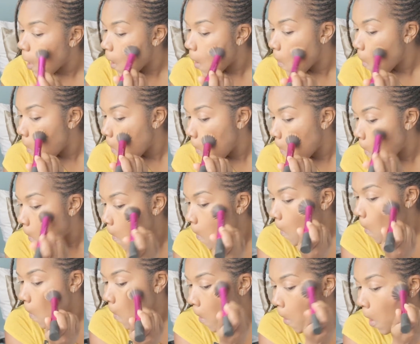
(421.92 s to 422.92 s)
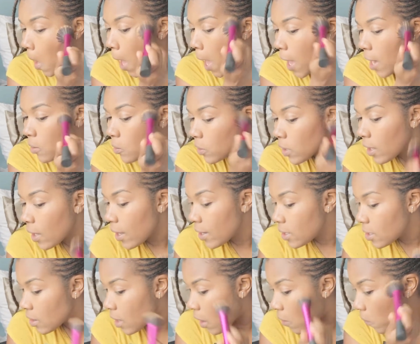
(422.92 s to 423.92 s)
out. I don't think I
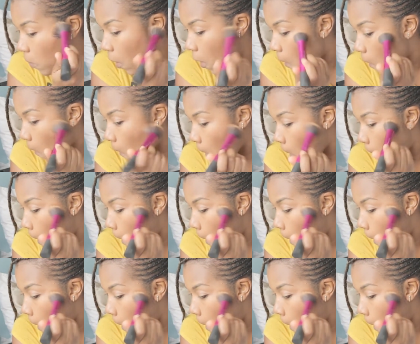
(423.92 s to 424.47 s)
did that right.